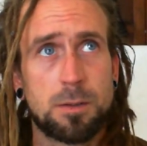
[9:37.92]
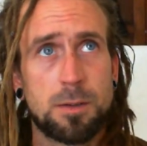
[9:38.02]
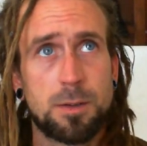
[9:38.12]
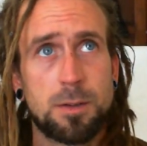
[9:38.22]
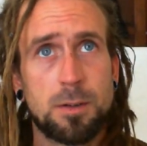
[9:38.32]

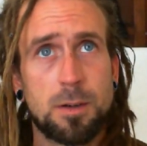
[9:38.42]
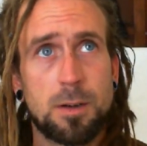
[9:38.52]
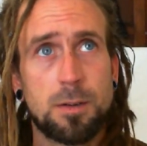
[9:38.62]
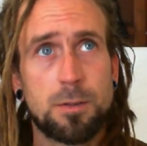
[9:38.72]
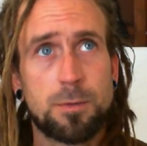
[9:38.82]
for
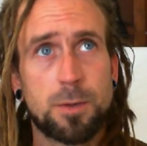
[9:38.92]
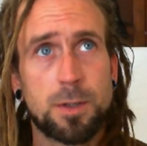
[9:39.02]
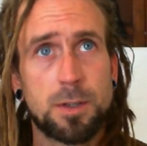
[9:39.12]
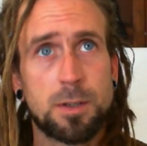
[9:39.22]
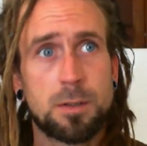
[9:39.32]
the
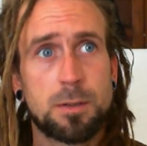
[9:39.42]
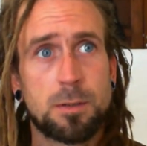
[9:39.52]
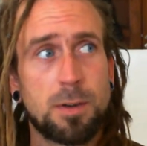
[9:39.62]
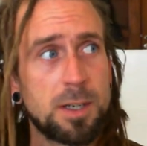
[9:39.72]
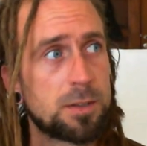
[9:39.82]
rest of that
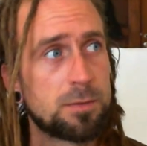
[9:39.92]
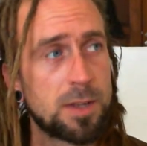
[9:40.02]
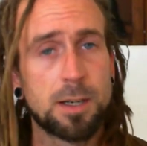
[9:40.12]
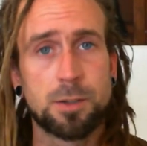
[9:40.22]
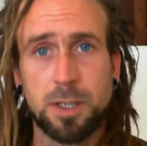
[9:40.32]
dream,
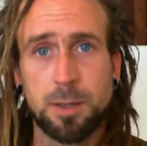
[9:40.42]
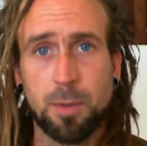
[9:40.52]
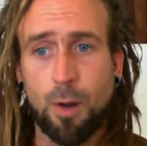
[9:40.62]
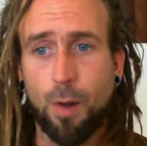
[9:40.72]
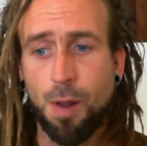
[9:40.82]
I
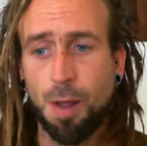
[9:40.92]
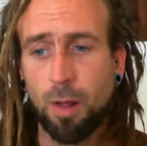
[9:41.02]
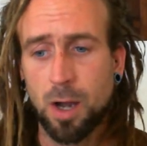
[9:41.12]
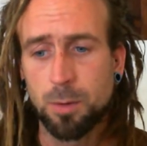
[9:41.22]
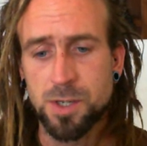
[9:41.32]
was
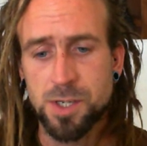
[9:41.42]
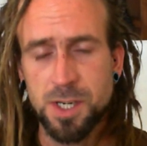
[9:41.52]
sitting in a